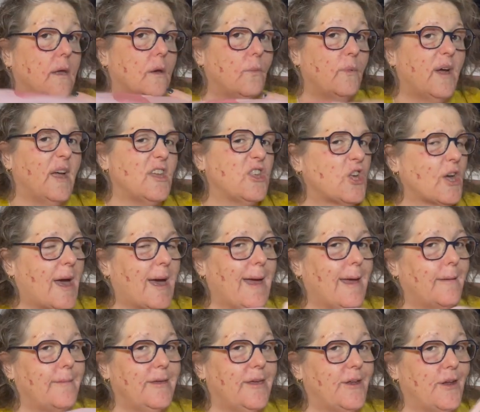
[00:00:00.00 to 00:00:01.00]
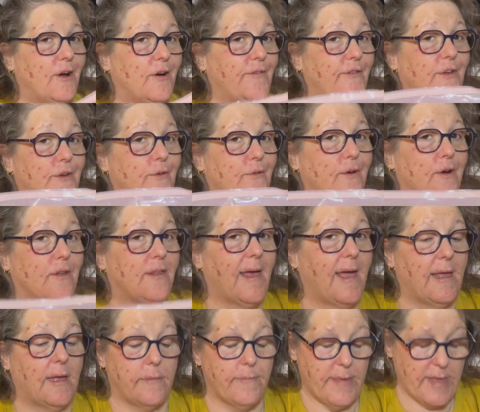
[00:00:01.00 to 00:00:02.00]
which I, you know, if you were
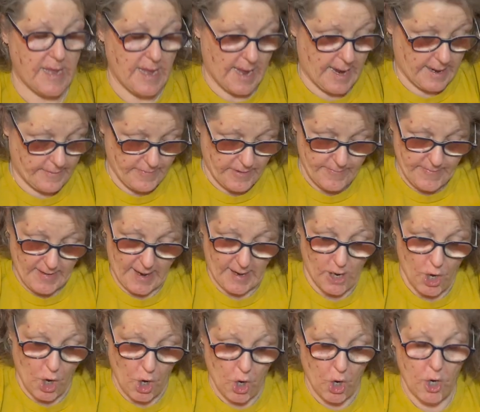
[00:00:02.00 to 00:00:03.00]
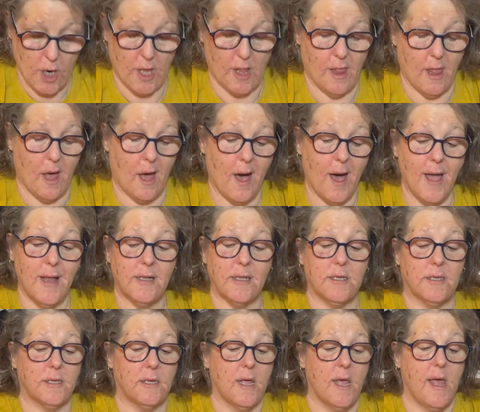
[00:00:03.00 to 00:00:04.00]
like me, I'm in my car a
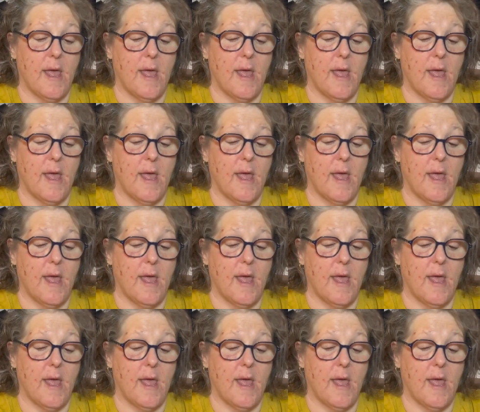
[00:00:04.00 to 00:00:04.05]
lot